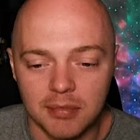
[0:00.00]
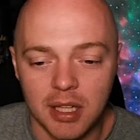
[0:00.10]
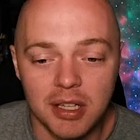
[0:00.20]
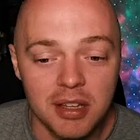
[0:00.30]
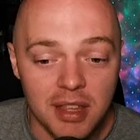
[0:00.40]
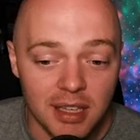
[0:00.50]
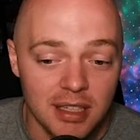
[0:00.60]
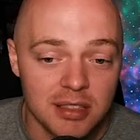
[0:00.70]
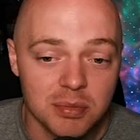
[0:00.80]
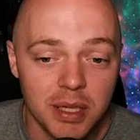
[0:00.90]
The good thing
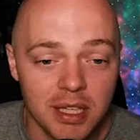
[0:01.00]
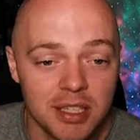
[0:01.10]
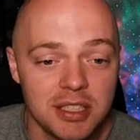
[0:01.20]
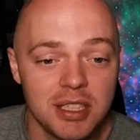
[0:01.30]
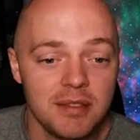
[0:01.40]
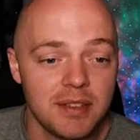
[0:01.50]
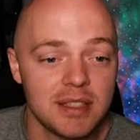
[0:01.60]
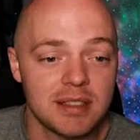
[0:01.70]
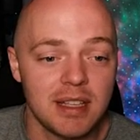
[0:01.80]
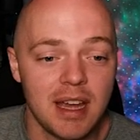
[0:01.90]
is we can achieve these
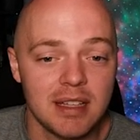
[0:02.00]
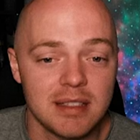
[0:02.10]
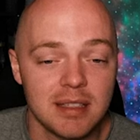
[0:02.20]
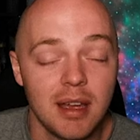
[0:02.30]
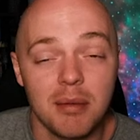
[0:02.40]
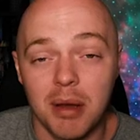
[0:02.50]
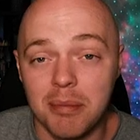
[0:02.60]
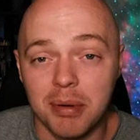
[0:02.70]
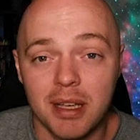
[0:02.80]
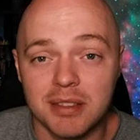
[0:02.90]
stats by
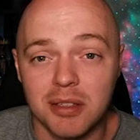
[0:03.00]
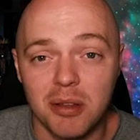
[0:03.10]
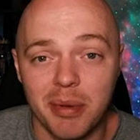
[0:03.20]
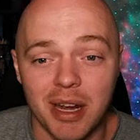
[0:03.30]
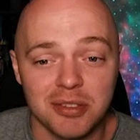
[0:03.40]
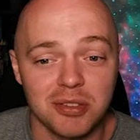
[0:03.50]
playing solo battles.